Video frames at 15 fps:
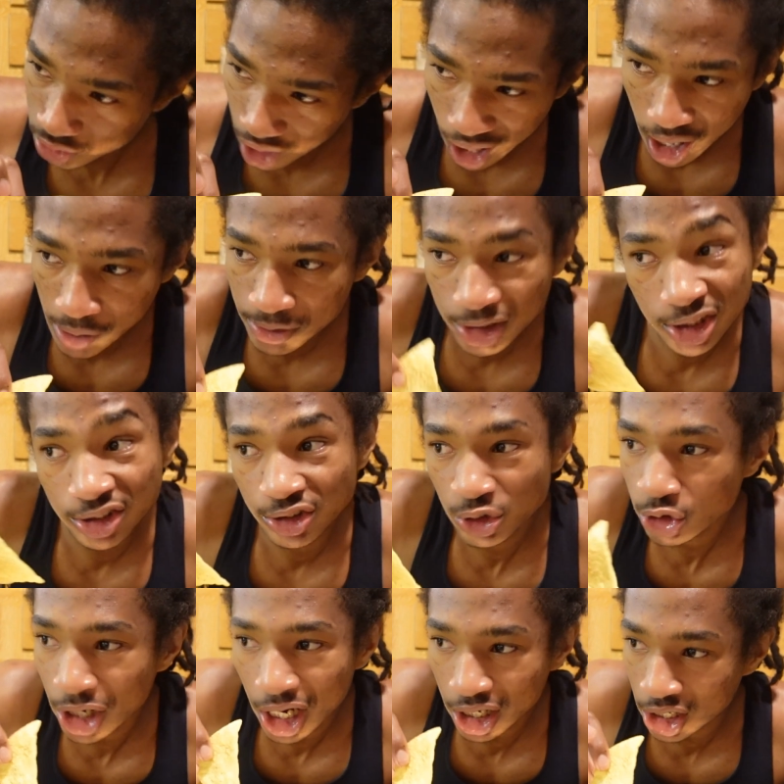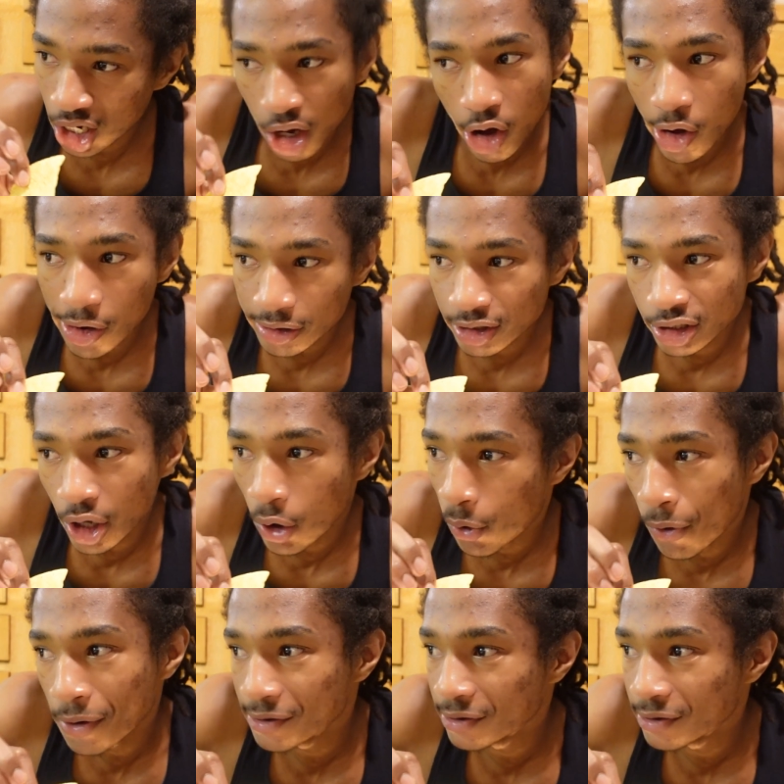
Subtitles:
I always knew I could cook though.